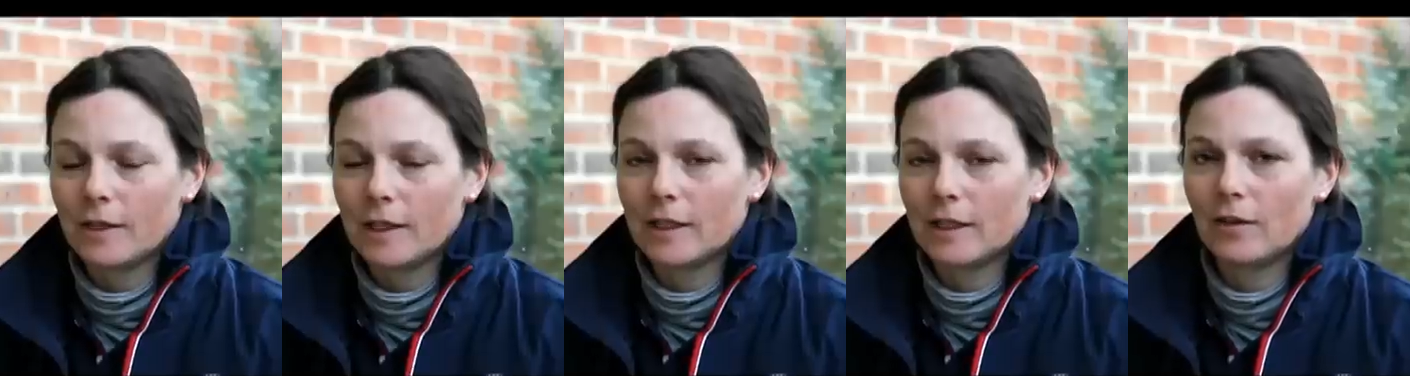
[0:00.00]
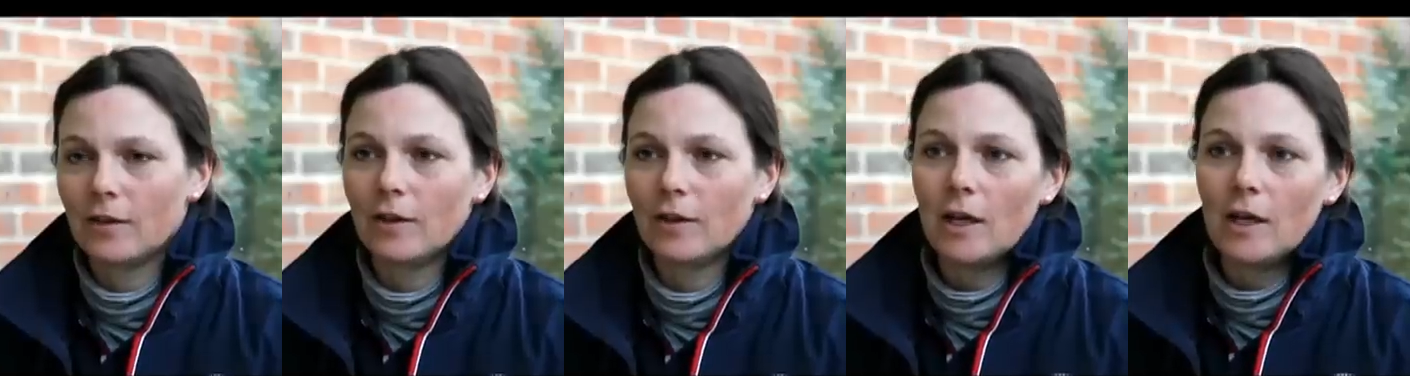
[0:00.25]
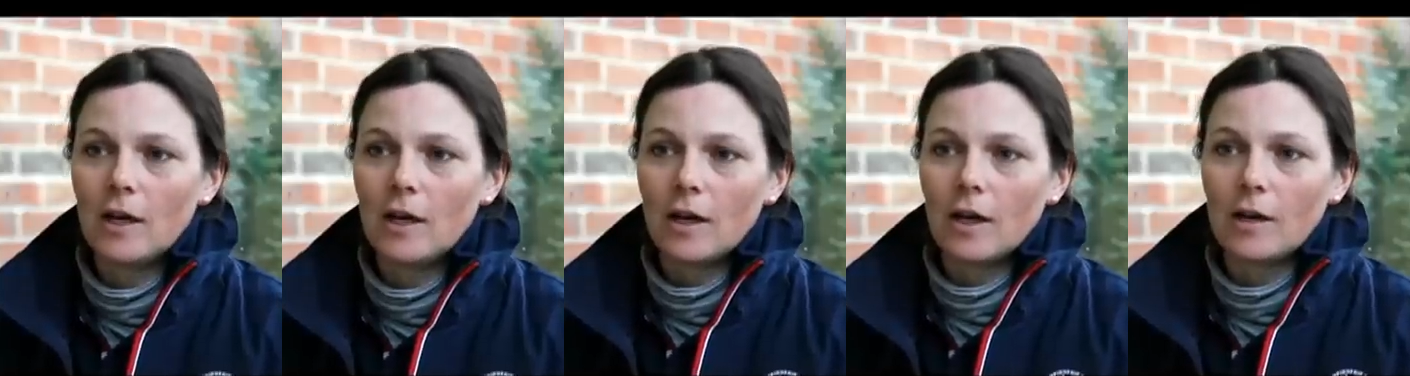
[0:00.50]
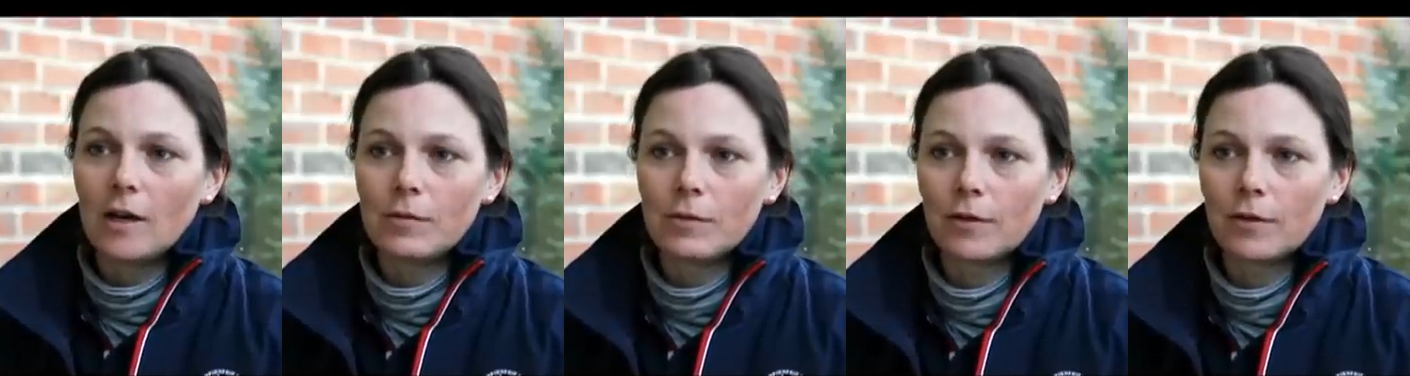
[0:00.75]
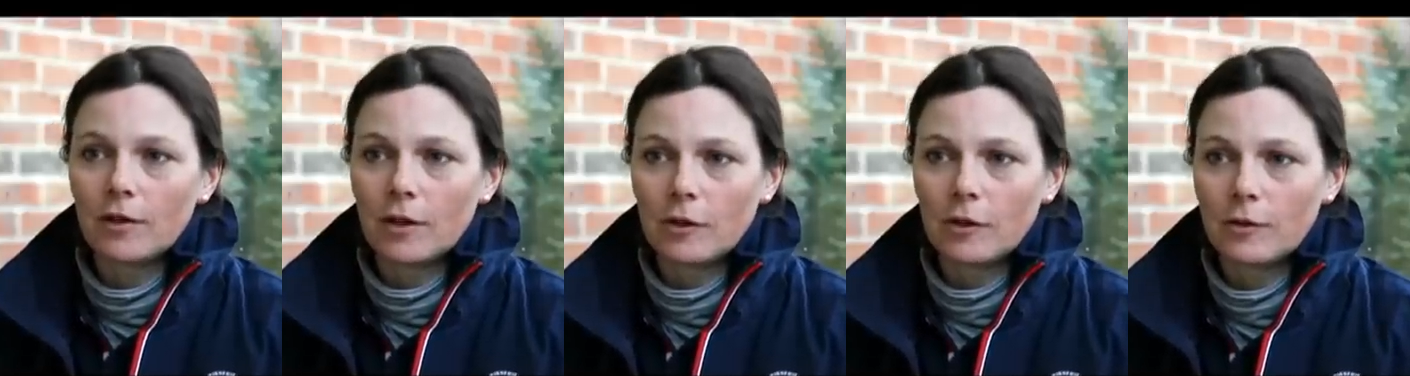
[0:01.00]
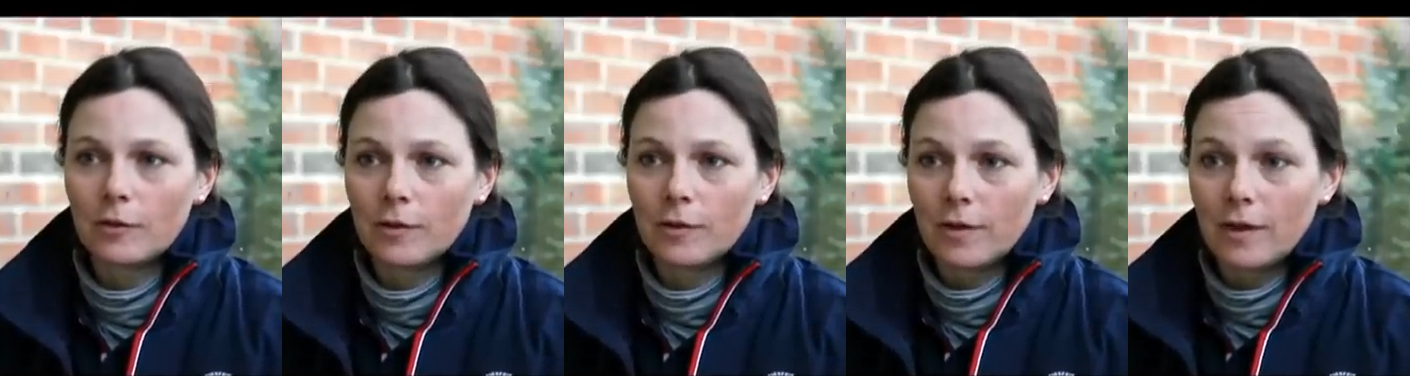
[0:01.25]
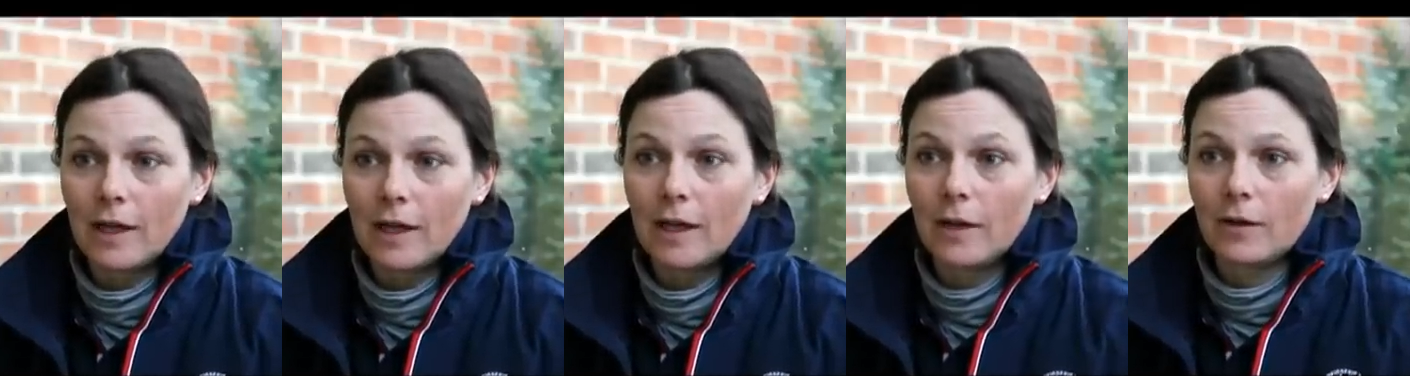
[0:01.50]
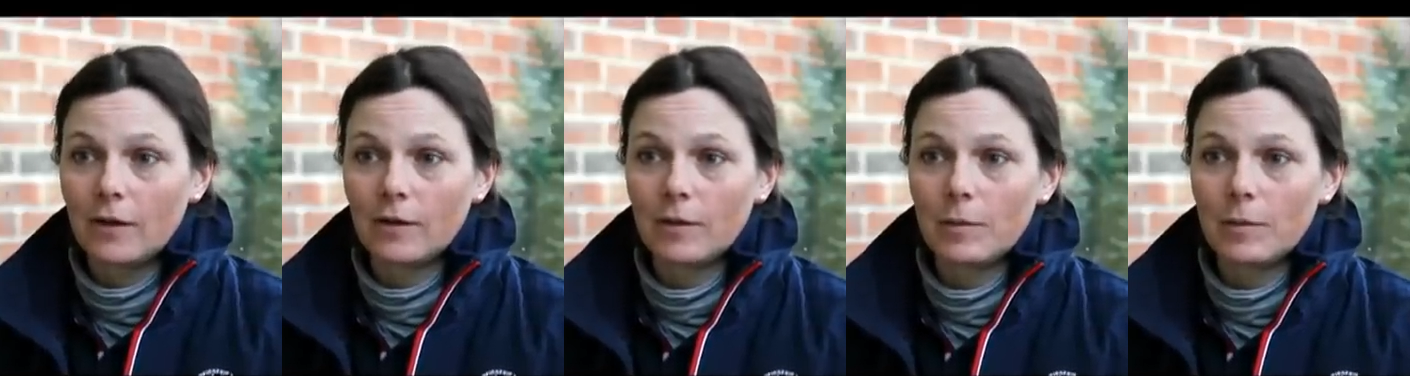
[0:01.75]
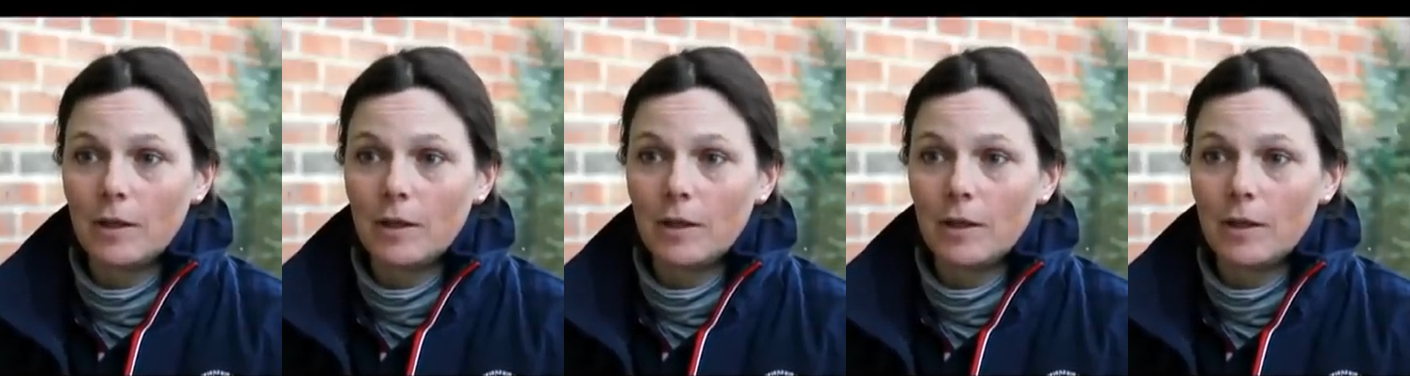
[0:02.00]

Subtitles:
and I resolved then to